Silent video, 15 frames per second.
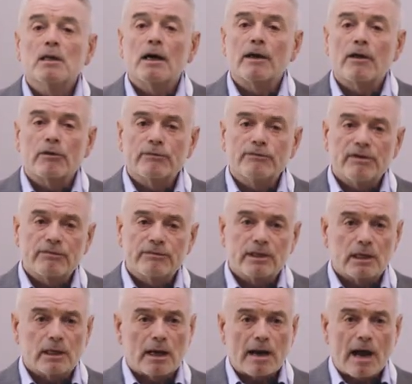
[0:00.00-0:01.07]
another
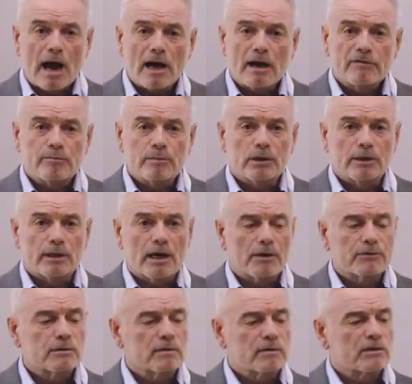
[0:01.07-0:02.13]
15.5 million
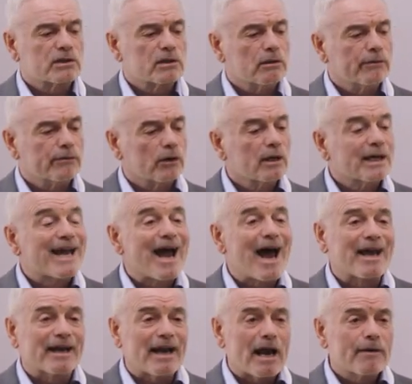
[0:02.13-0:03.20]
ounces of silver
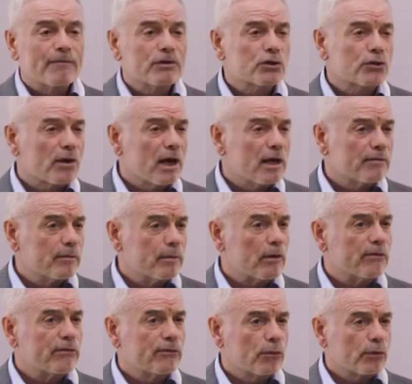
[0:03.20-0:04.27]
at an average grade of
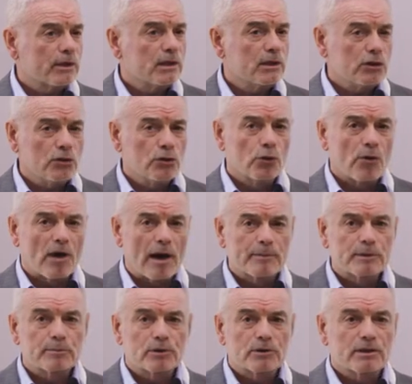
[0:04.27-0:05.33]
about 42
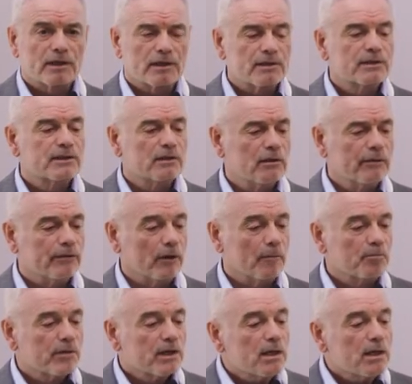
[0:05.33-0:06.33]
grams per ton silver.